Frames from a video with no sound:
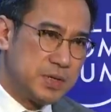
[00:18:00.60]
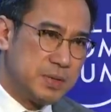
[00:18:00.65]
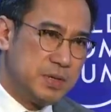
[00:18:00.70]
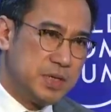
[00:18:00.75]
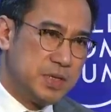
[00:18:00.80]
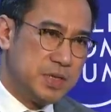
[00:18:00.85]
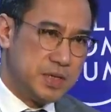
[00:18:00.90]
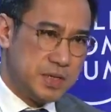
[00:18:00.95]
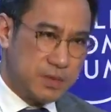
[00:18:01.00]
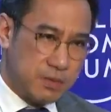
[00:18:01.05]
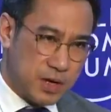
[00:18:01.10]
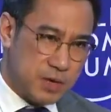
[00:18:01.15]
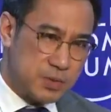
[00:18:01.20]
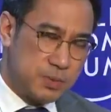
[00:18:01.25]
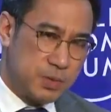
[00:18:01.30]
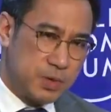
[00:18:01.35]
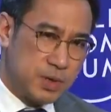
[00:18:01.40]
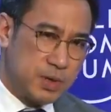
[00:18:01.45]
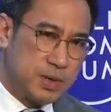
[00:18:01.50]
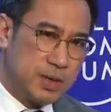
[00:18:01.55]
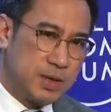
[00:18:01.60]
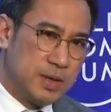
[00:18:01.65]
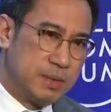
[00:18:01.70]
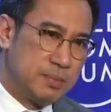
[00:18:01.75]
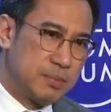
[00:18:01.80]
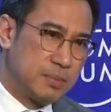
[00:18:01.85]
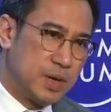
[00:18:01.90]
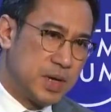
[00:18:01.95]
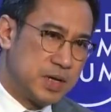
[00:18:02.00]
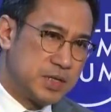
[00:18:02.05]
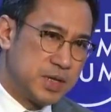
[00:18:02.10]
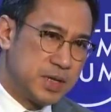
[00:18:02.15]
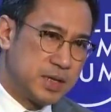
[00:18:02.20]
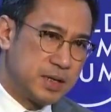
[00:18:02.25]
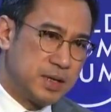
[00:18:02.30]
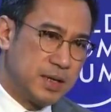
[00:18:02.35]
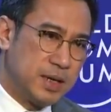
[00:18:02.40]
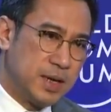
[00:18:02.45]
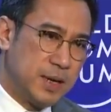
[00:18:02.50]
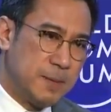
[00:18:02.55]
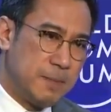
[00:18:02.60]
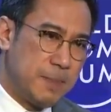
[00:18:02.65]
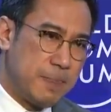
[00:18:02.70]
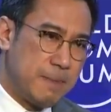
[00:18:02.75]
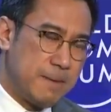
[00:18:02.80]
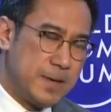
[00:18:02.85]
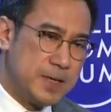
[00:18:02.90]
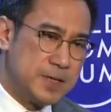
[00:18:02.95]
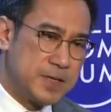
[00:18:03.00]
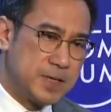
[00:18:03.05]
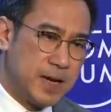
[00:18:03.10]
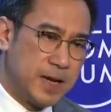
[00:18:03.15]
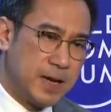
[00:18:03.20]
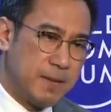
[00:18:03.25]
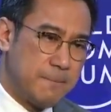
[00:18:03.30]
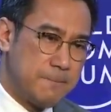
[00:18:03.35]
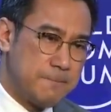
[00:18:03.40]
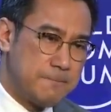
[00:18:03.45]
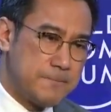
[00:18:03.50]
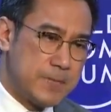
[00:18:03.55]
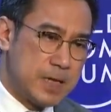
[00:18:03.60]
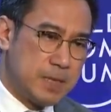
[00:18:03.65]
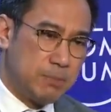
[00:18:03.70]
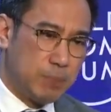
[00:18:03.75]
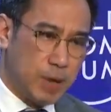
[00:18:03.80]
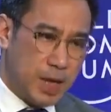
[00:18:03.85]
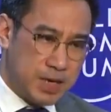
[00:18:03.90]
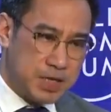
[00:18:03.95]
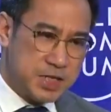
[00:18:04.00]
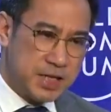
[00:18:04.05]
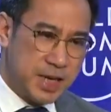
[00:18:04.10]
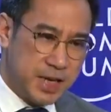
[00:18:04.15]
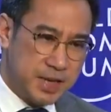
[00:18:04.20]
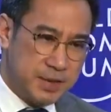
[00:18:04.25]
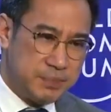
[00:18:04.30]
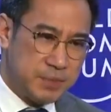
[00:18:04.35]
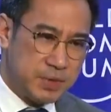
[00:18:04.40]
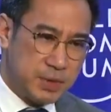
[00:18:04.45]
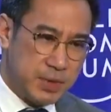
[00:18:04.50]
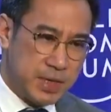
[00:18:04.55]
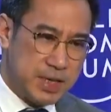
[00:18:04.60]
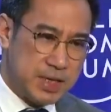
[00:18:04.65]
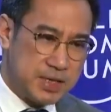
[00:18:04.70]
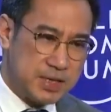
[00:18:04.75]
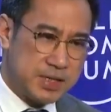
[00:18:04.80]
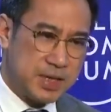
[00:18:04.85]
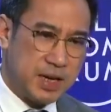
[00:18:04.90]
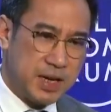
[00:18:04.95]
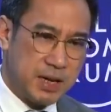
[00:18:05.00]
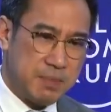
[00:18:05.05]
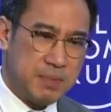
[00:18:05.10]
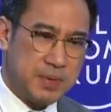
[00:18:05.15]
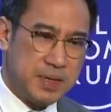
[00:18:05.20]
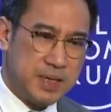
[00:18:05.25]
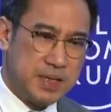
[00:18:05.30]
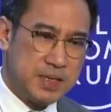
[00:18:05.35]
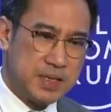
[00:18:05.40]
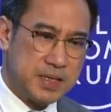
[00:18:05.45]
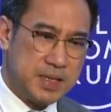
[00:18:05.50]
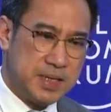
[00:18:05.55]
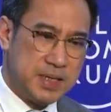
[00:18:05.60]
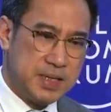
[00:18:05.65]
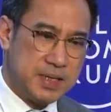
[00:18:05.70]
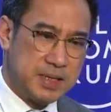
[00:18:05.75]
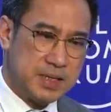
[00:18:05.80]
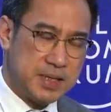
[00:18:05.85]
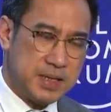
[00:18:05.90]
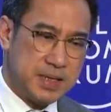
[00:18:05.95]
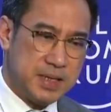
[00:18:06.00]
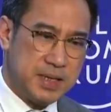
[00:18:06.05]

CBDC cross-border project, is that blockchain, the way it's set up, it's